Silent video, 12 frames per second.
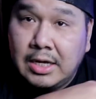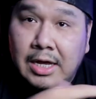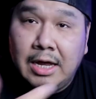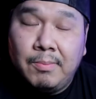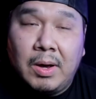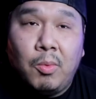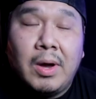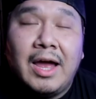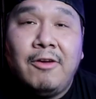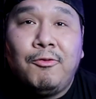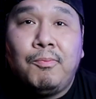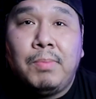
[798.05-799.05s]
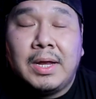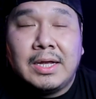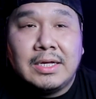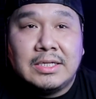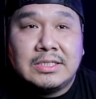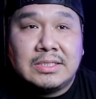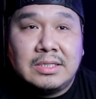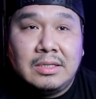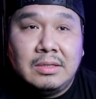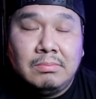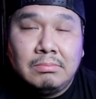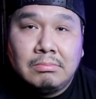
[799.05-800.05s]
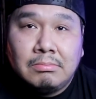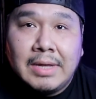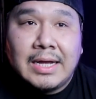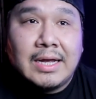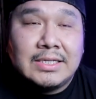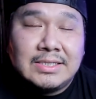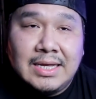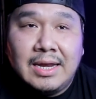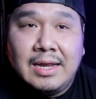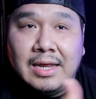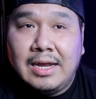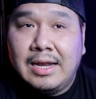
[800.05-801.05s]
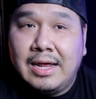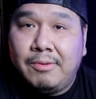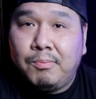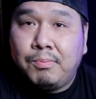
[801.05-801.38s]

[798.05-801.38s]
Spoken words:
and my wife because, like I said in that